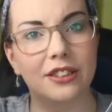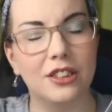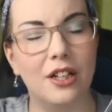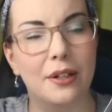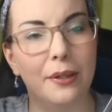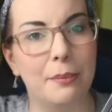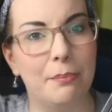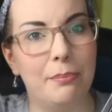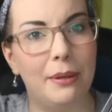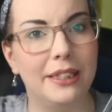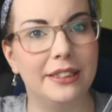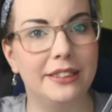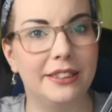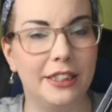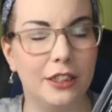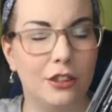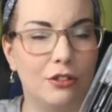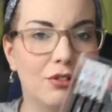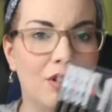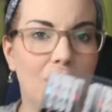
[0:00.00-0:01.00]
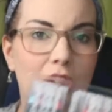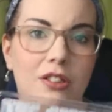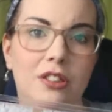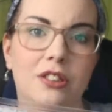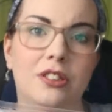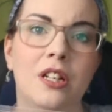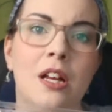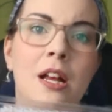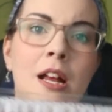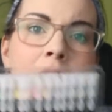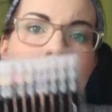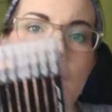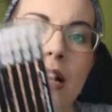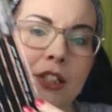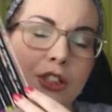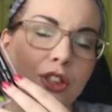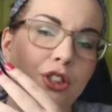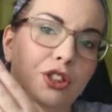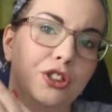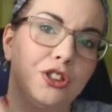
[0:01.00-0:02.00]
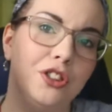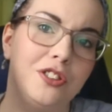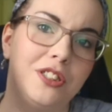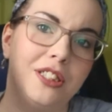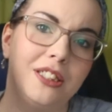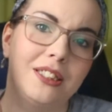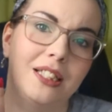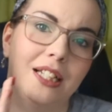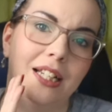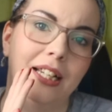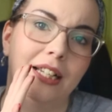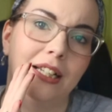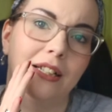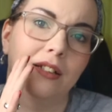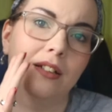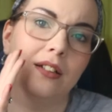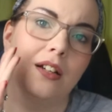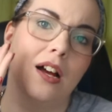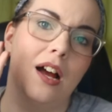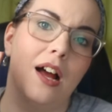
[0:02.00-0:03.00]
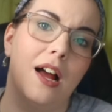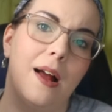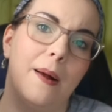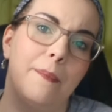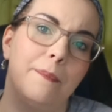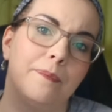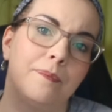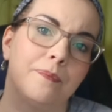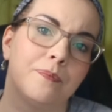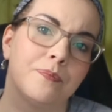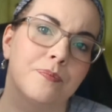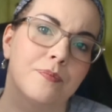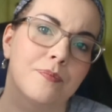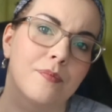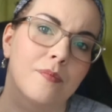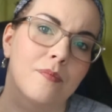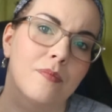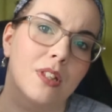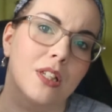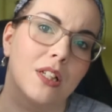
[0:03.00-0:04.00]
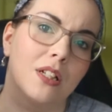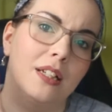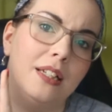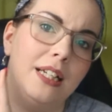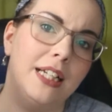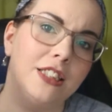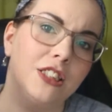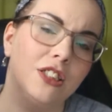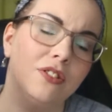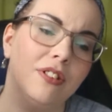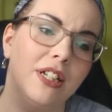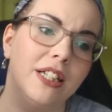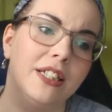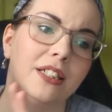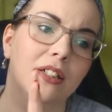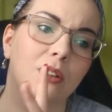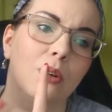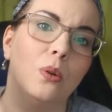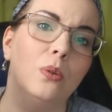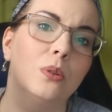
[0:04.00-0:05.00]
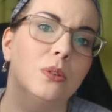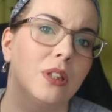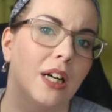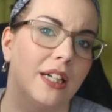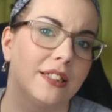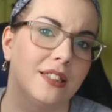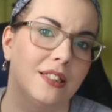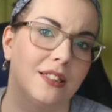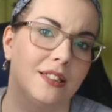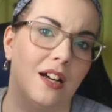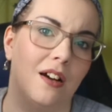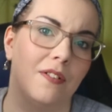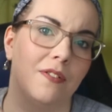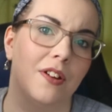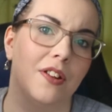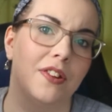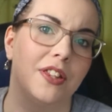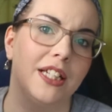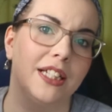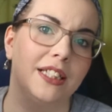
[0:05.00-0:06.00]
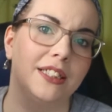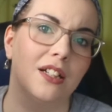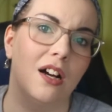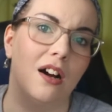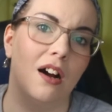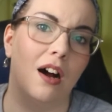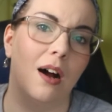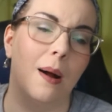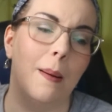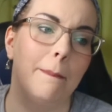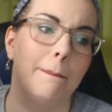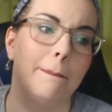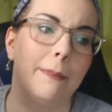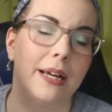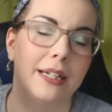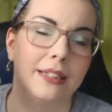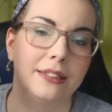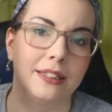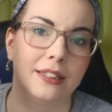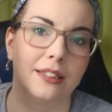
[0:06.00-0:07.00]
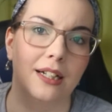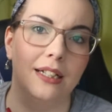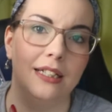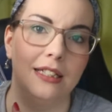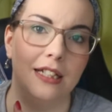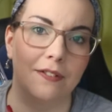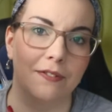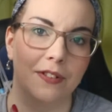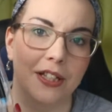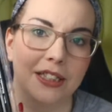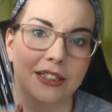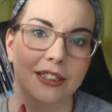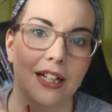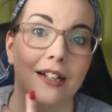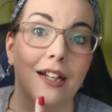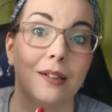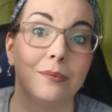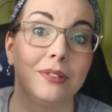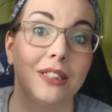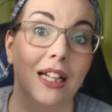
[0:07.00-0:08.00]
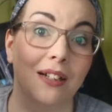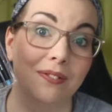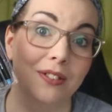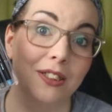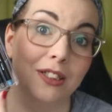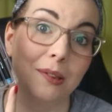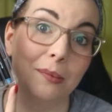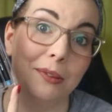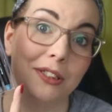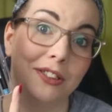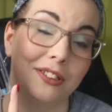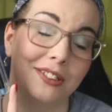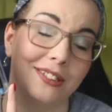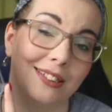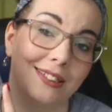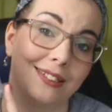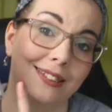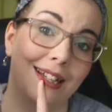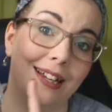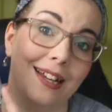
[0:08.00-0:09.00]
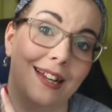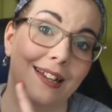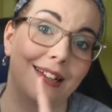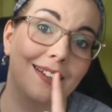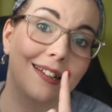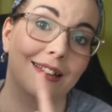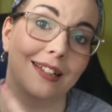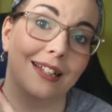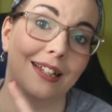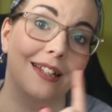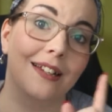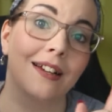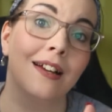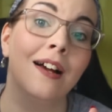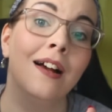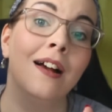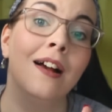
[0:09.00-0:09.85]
to kind of blend it across. You could use these in lettering, all kinds of stuff. These are amazing. I love these, and I'm definitely going to be using these in the